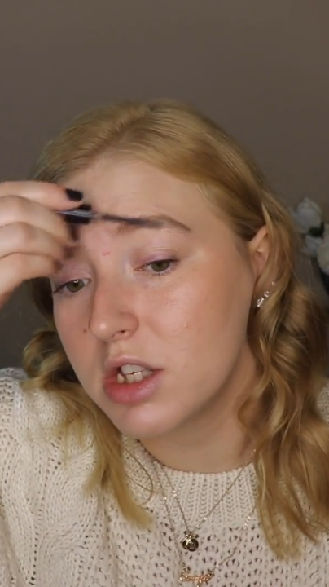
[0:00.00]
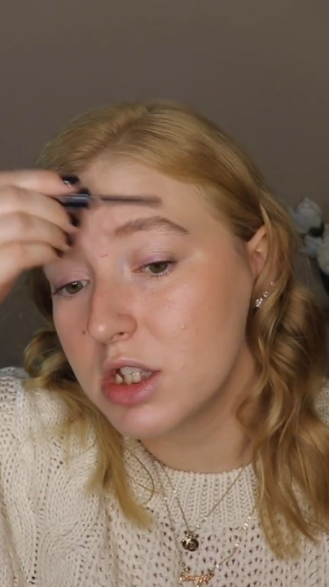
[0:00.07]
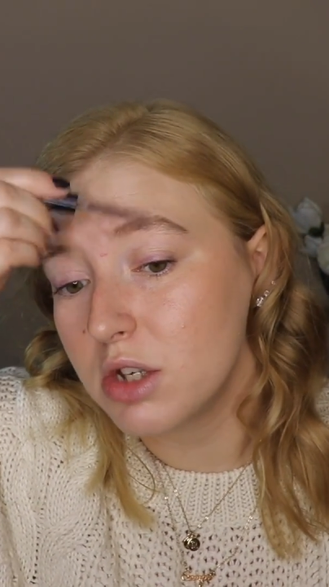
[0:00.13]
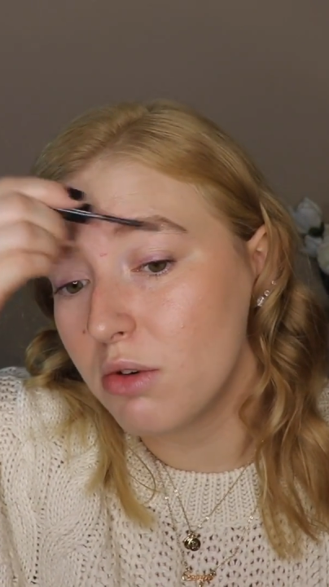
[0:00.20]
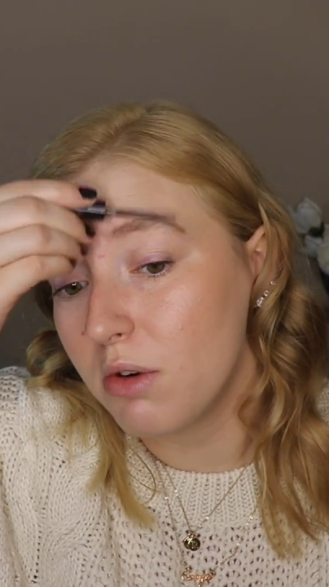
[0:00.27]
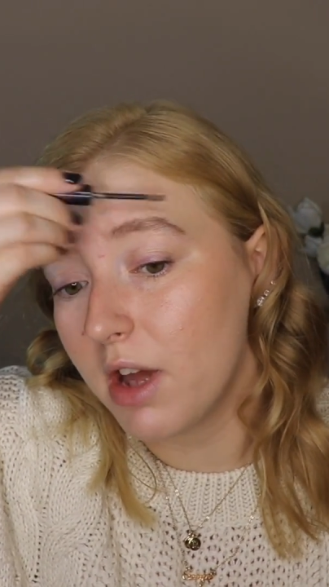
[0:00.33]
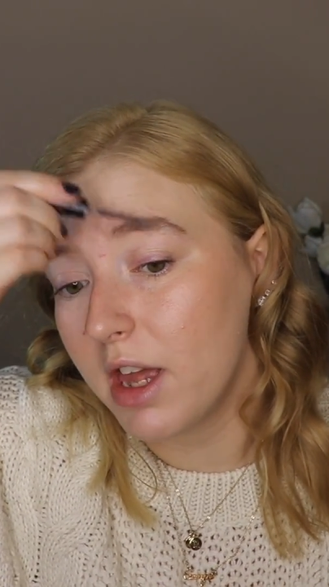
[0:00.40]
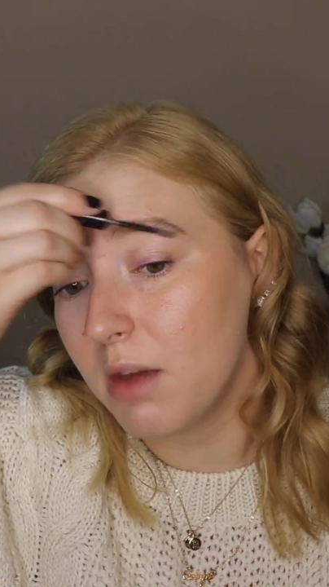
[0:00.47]

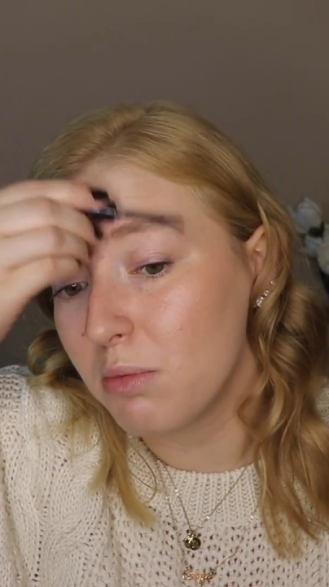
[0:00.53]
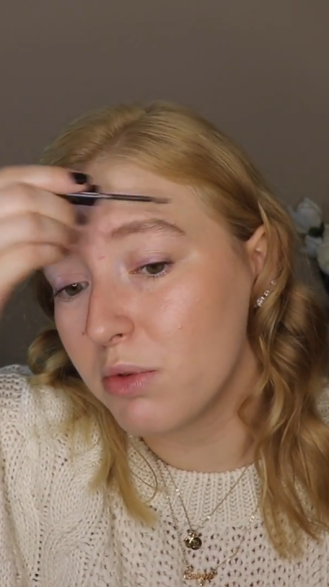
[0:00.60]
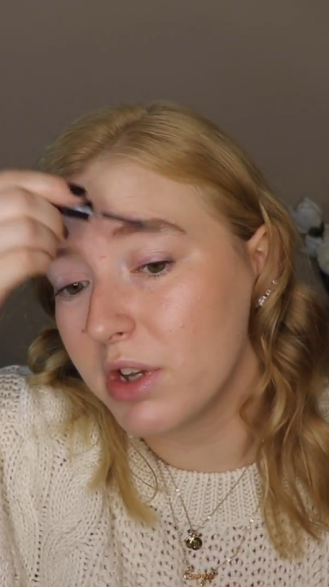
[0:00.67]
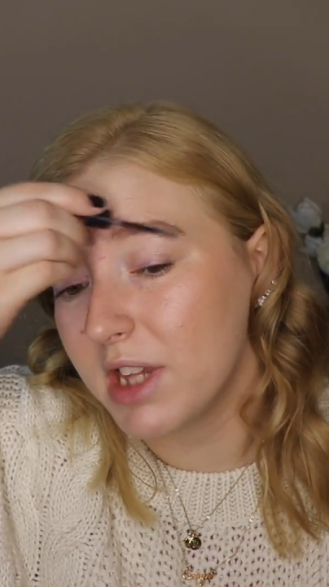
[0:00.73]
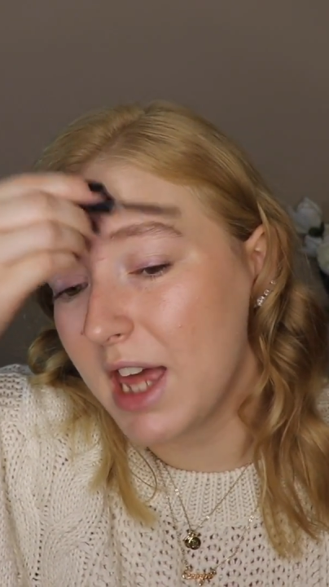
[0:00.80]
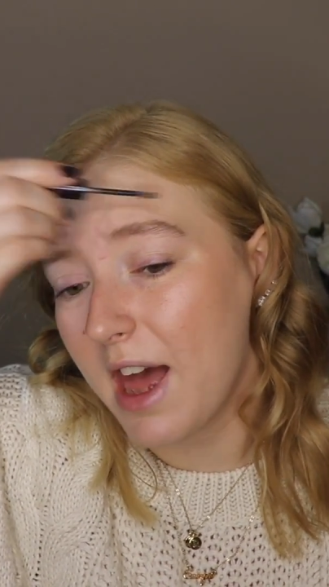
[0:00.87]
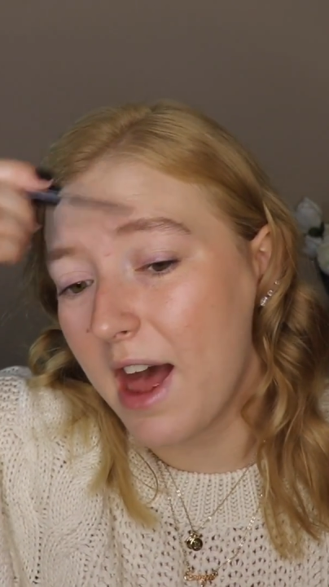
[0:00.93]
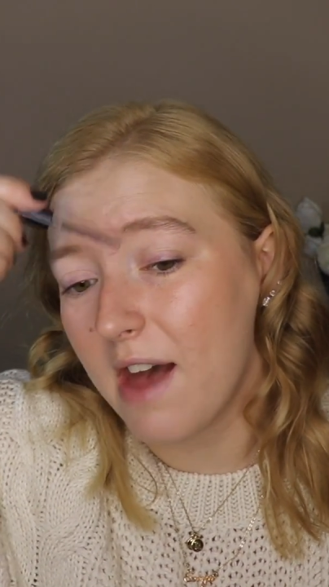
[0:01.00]
do a
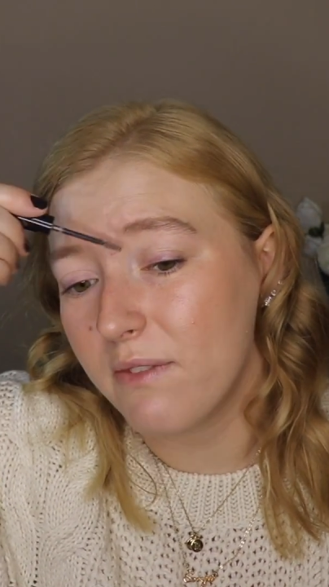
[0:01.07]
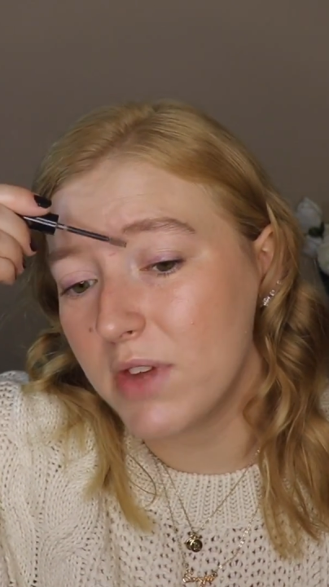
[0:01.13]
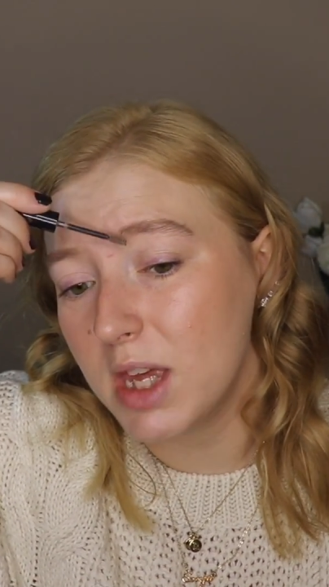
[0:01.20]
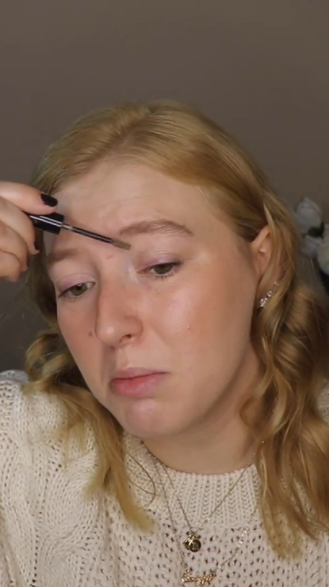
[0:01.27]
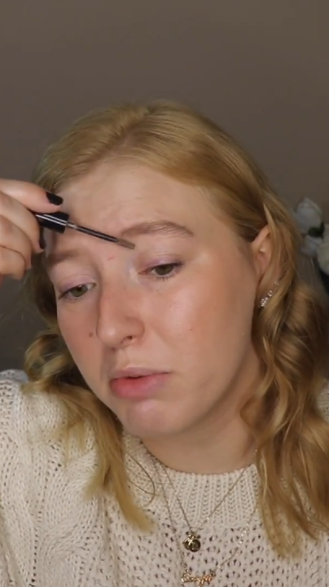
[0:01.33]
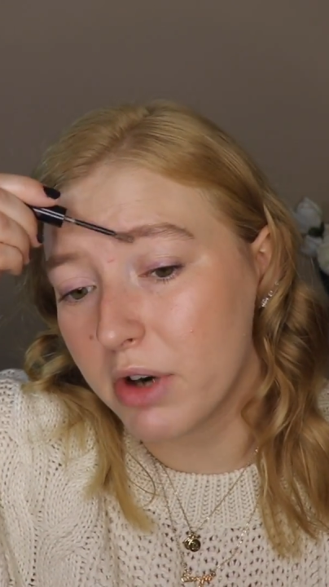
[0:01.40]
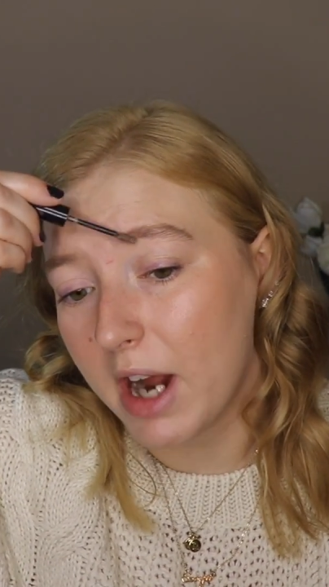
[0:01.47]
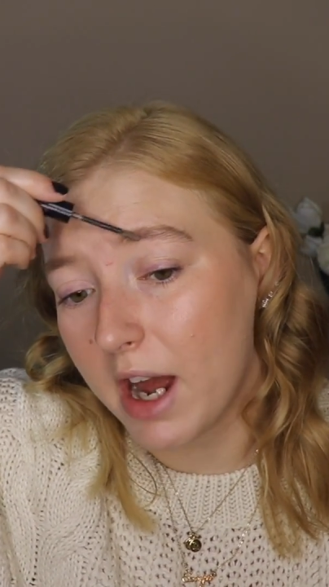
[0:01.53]
really
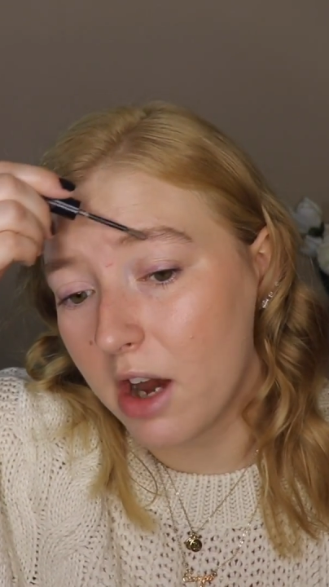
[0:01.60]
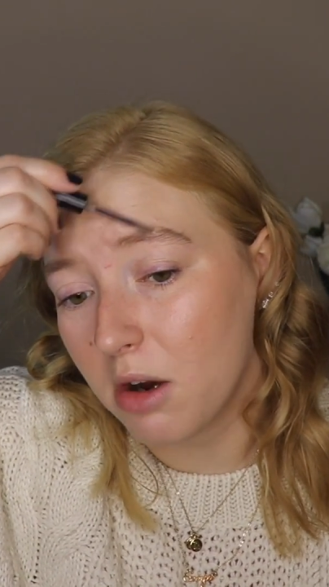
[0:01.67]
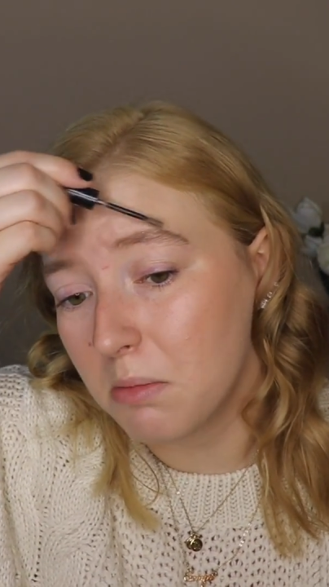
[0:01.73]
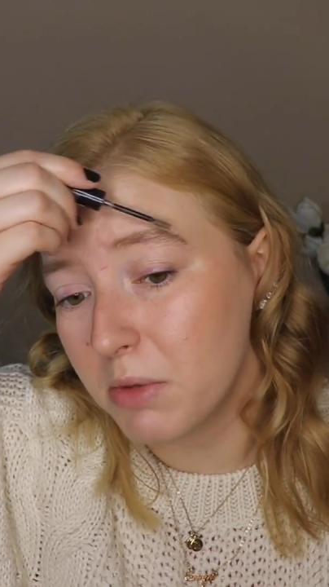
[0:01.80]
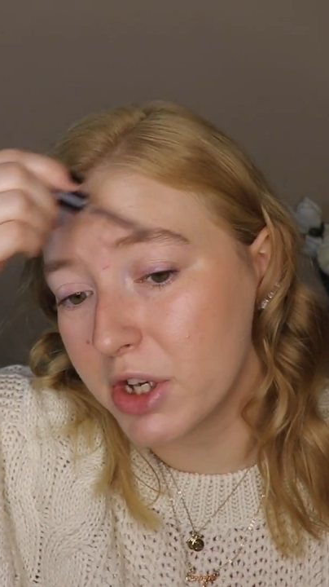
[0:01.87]
heavy brow,